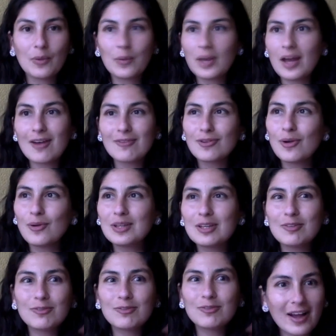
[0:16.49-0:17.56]
We have only
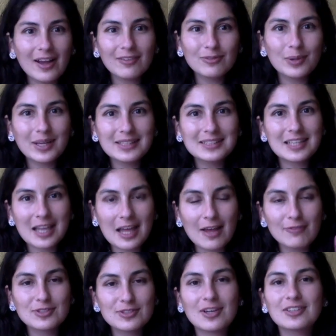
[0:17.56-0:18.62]
5 weeks
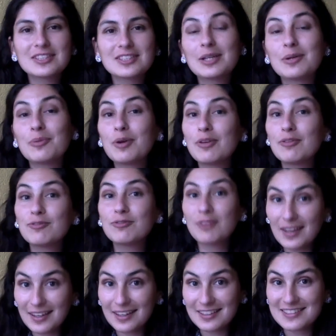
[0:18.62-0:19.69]
left until we
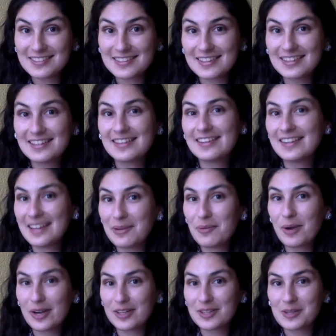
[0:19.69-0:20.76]
finish the
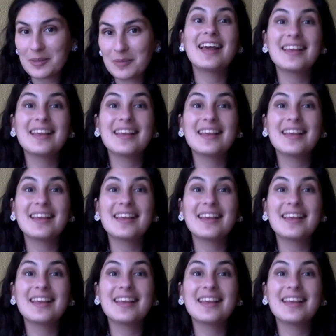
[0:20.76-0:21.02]
workshop.